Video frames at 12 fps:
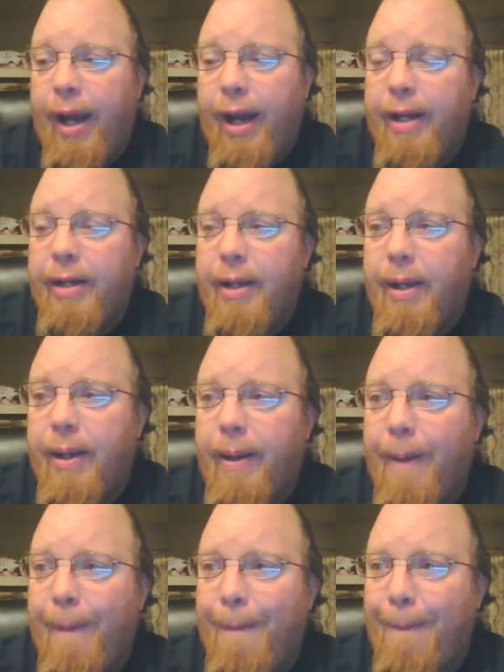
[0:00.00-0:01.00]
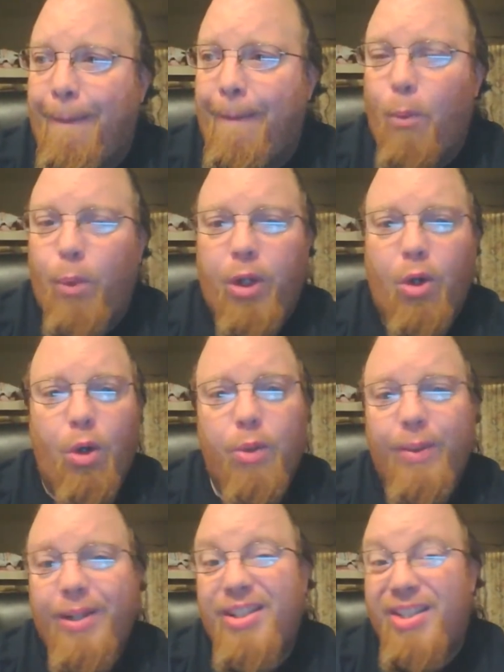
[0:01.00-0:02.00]
And uh, when you
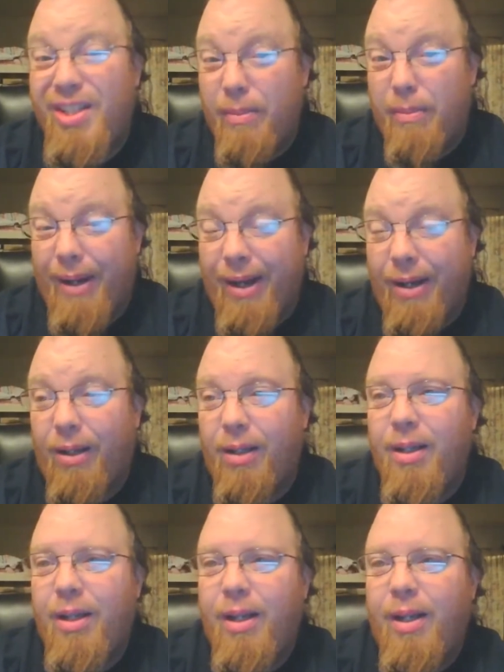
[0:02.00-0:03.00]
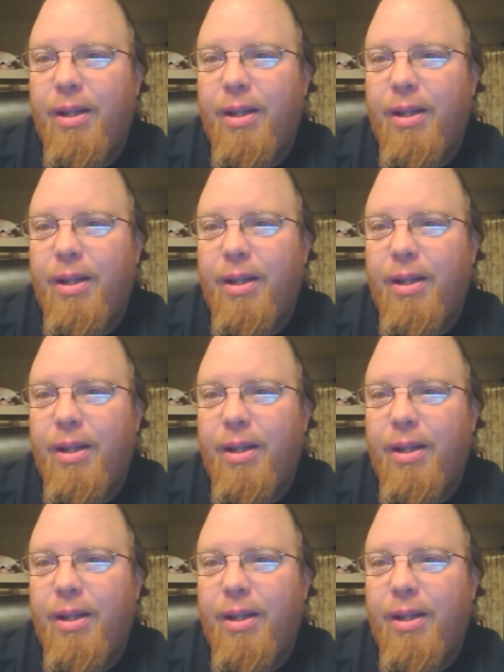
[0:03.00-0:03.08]
go into a gym battle,